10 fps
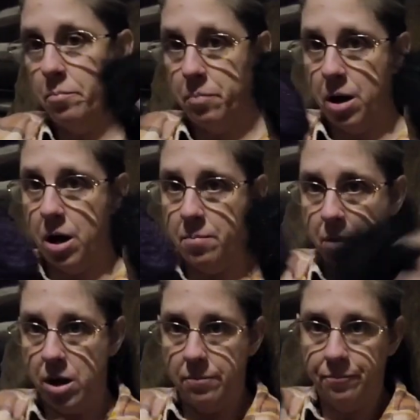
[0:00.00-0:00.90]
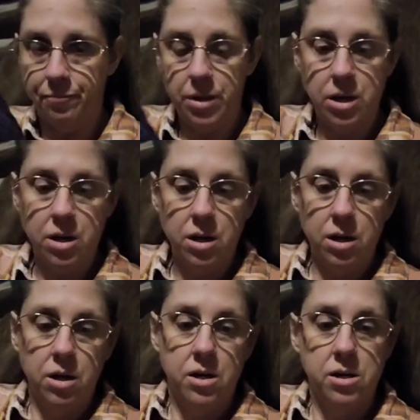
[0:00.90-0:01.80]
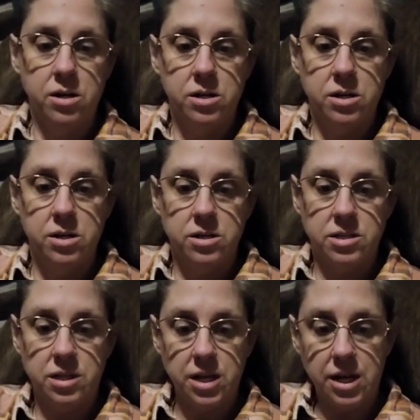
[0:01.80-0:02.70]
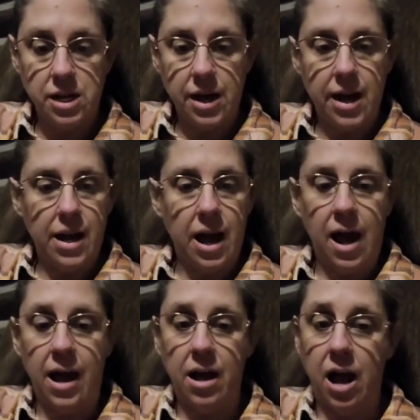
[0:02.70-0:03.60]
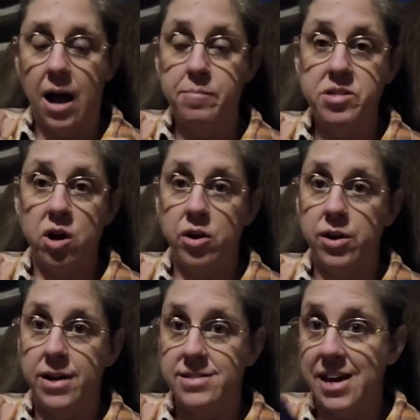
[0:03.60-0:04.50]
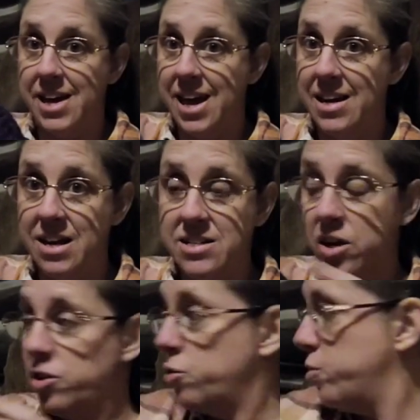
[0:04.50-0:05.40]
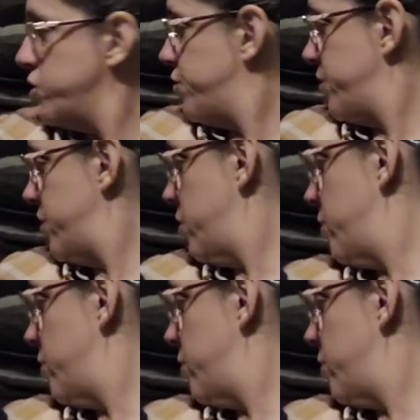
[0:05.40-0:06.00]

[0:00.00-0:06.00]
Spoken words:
pom-pom, Sunita, and I'm sorry you guys, I cannot tell you which video